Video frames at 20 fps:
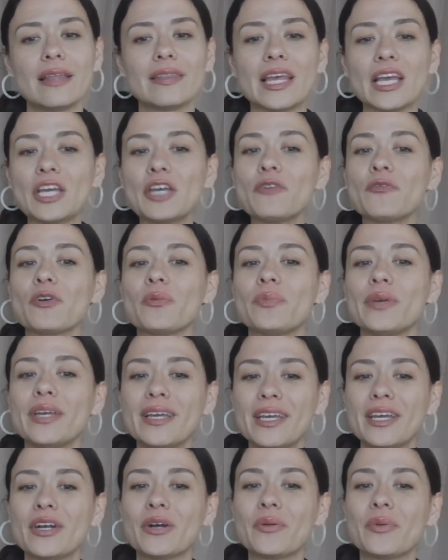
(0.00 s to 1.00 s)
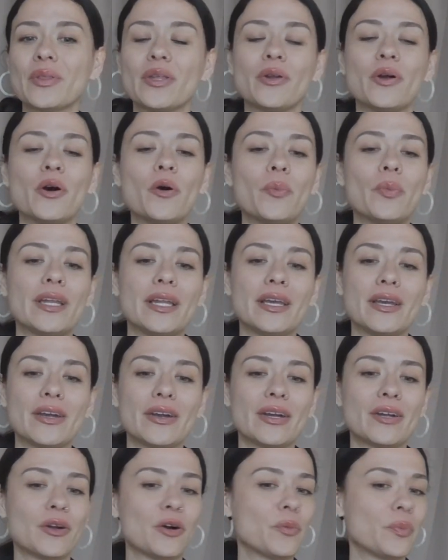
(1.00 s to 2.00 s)
Thank you for being here with an open
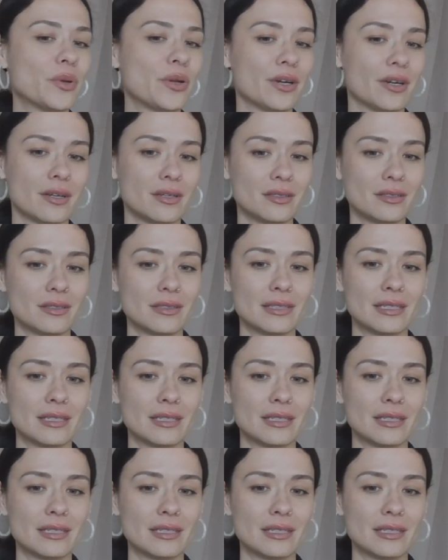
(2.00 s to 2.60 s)
ear and open heart.